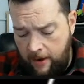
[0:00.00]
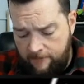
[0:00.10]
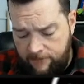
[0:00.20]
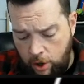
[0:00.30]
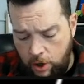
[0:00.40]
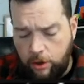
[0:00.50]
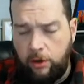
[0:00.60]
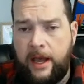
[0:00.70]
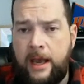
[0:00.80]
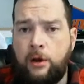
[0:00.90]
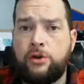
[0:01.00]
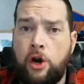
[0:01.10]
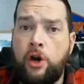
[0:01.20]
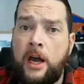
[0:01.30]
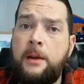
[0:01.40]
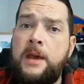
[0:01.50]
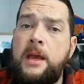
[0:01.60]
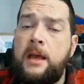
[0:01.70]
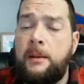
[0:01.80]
Vertical angles are going to be,